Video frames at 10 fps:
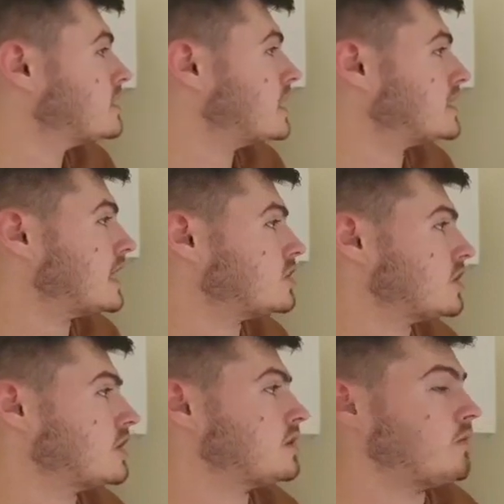
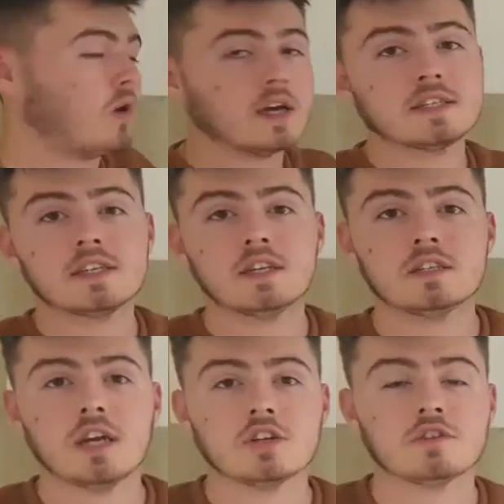intelligent? Why is this an
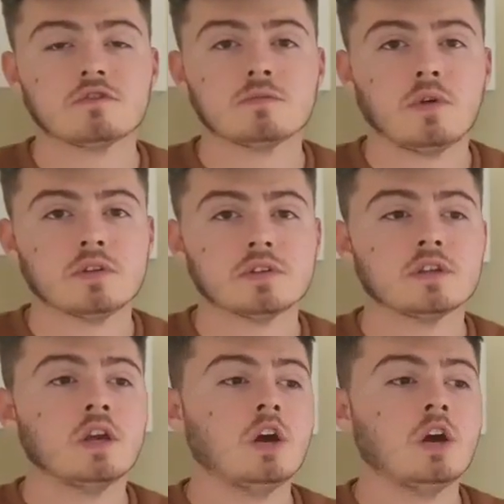intelligent response?